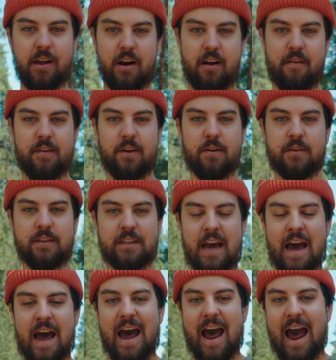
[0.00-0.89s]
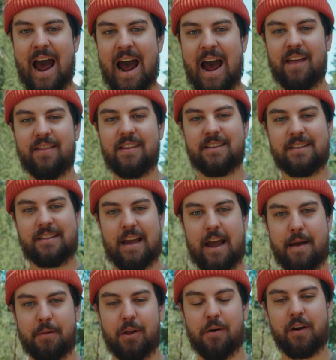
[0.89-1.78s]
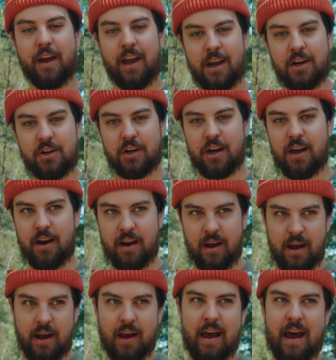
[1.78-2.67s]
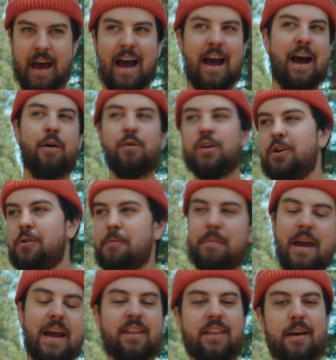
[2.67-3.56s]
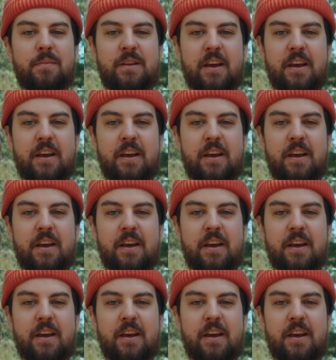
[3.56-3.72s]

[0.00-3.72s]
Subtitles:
interviews at the same location, how do you make them